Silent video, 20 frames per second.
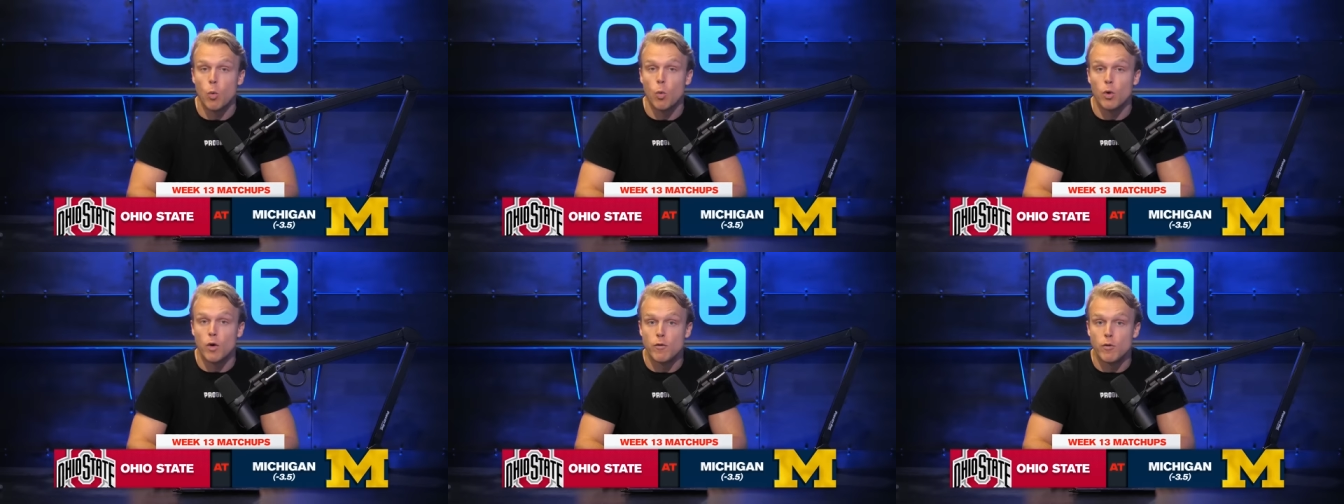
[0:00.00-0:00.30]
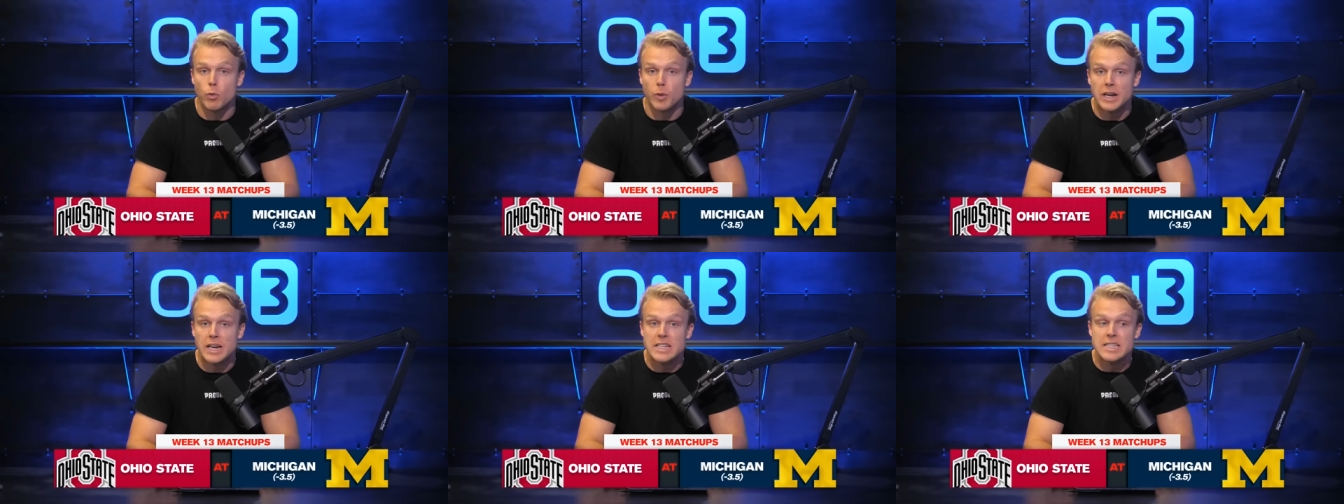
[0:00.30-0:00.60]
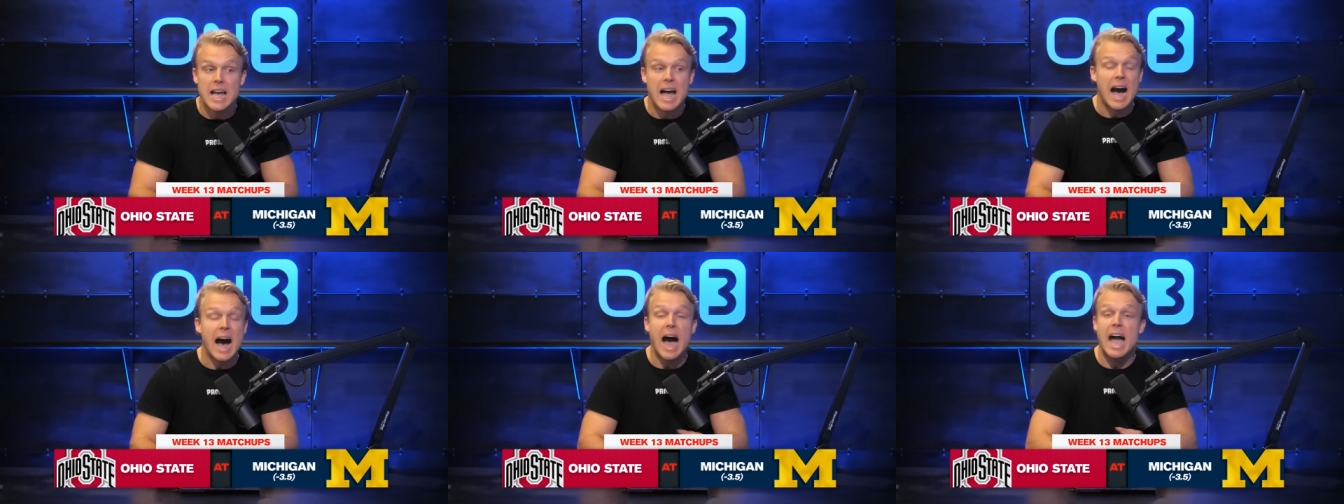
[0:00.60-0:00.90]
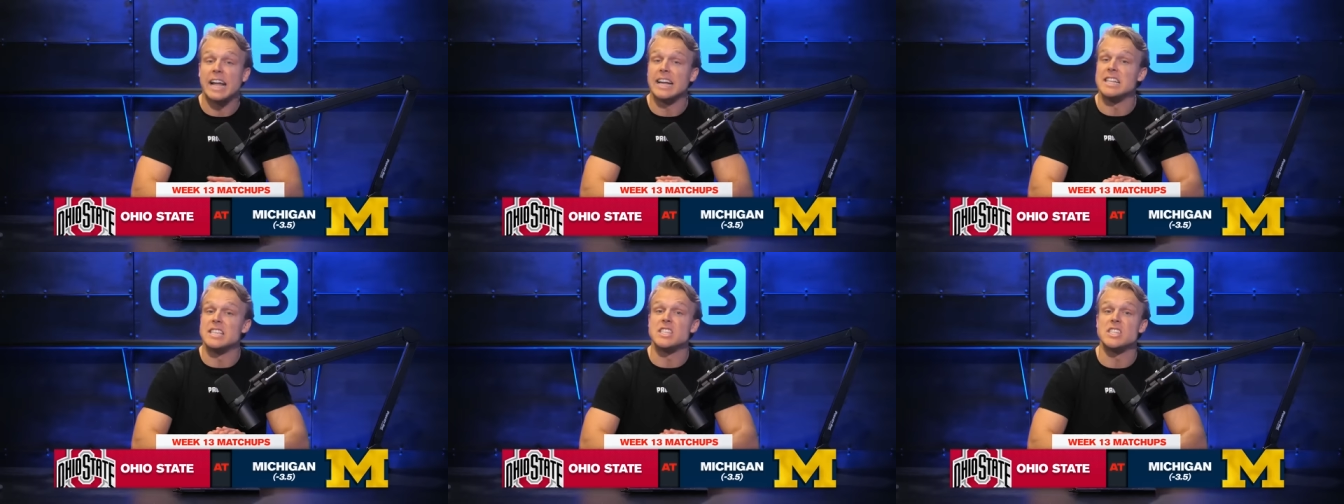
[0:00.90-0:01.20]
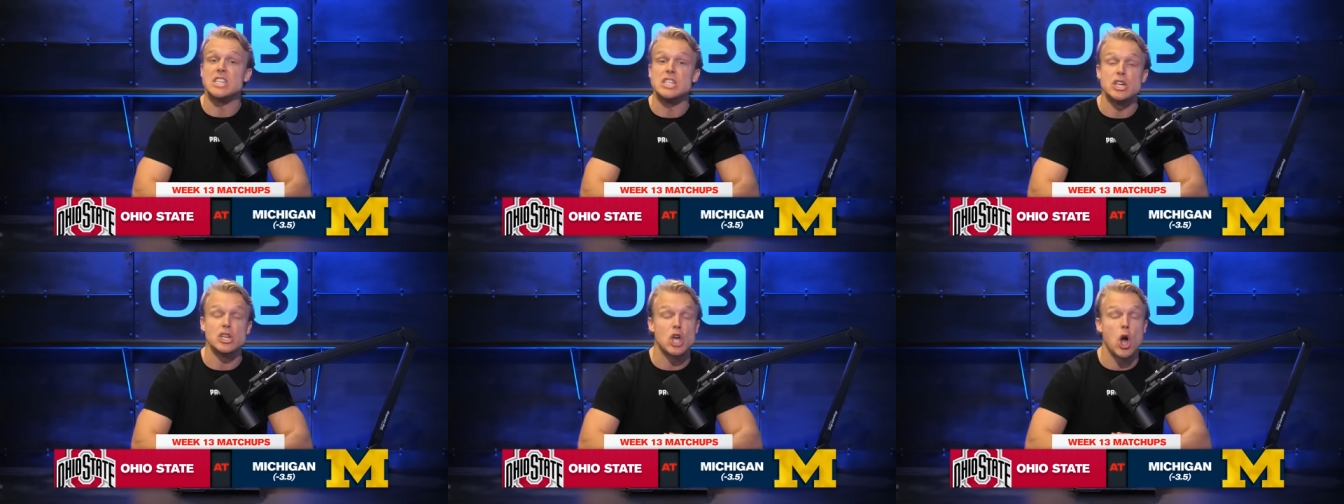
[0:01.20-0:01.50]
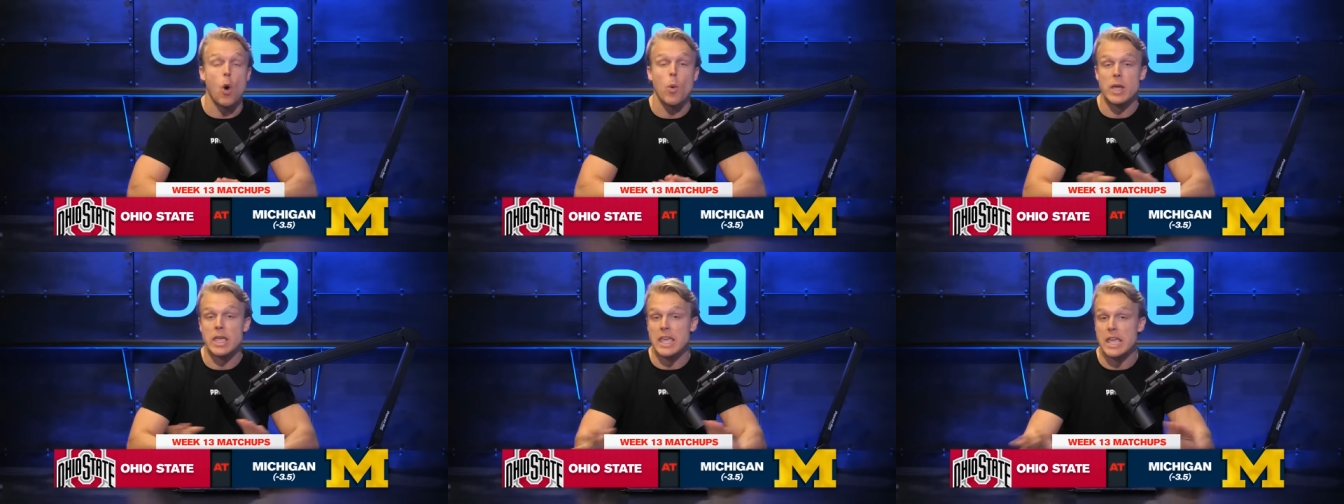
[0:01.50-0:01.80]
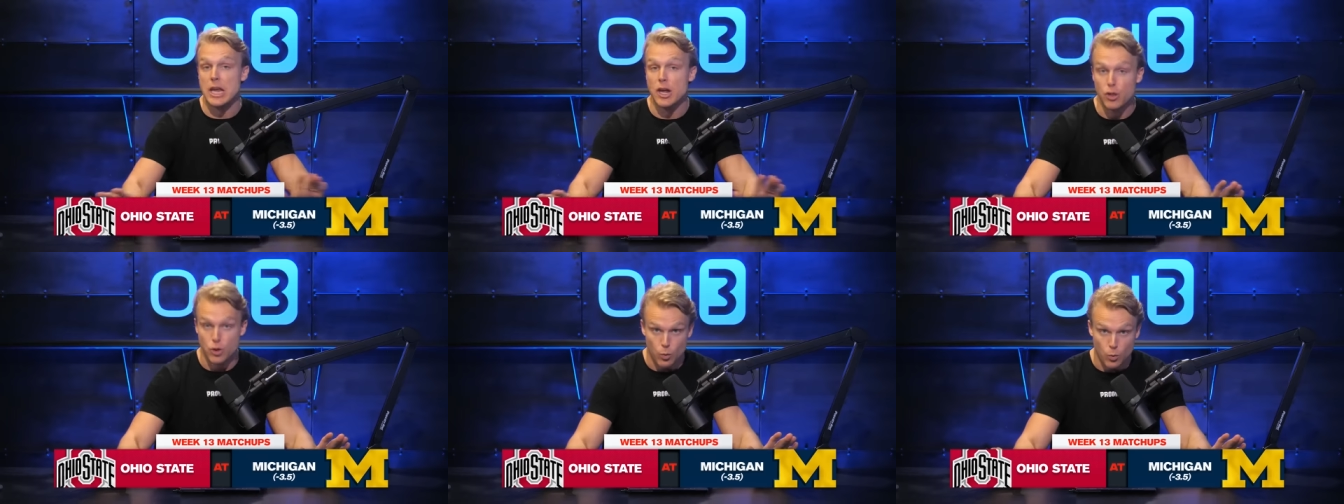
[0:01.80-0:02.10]
Wolverines. I could see it going
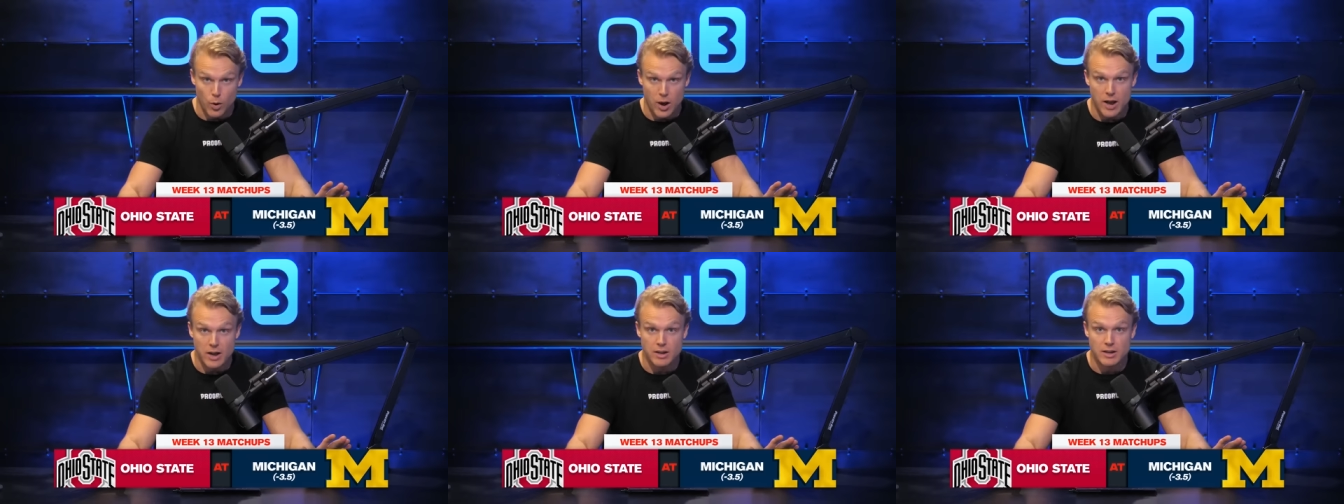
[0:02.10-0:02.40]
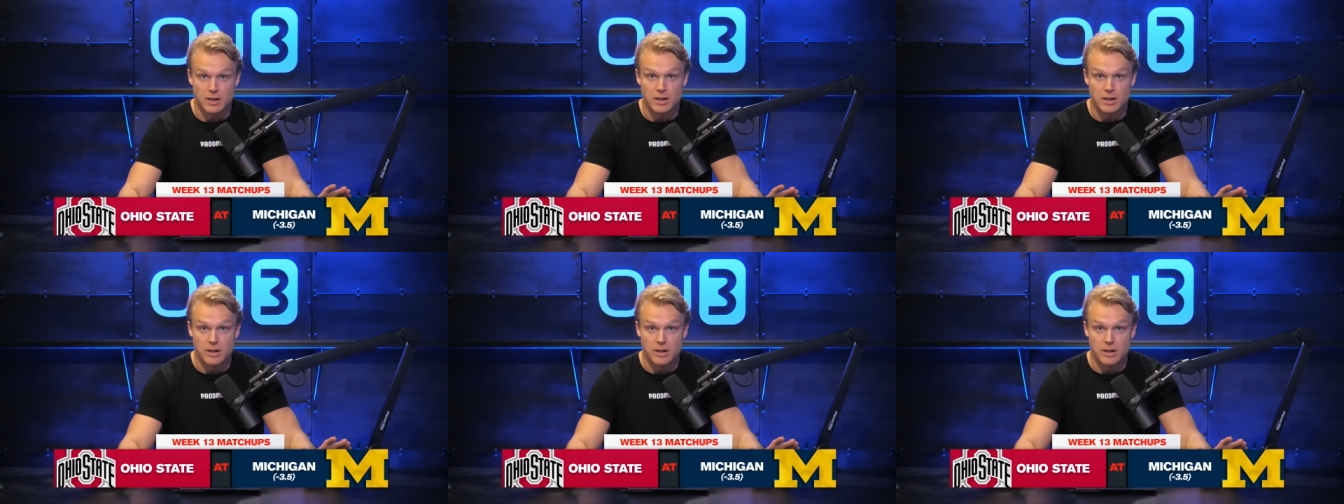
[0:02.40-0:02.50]
either way.